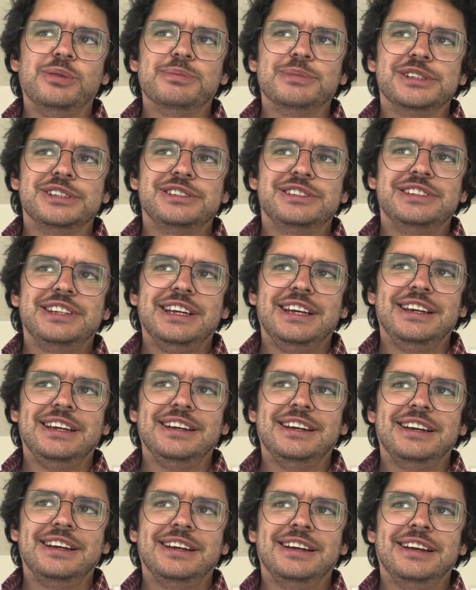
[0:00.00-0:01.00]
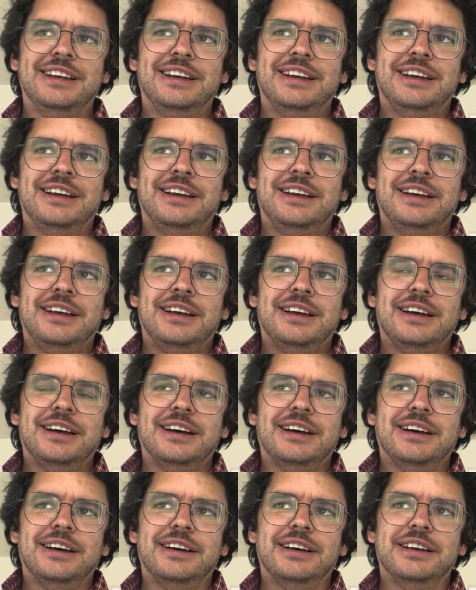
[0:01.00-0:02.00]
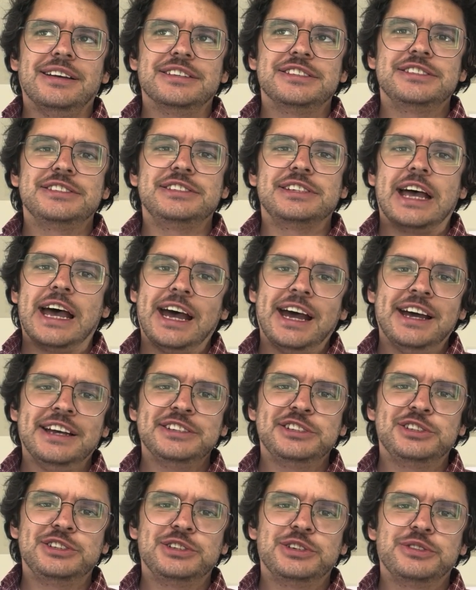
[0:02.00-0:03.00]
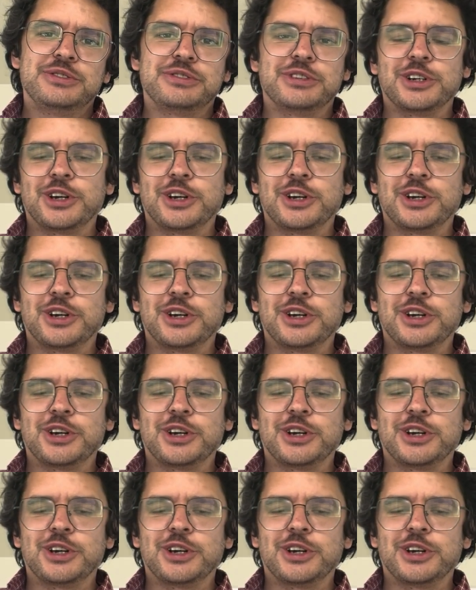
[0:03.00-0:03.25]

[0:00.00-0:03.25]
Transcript: mistake sass for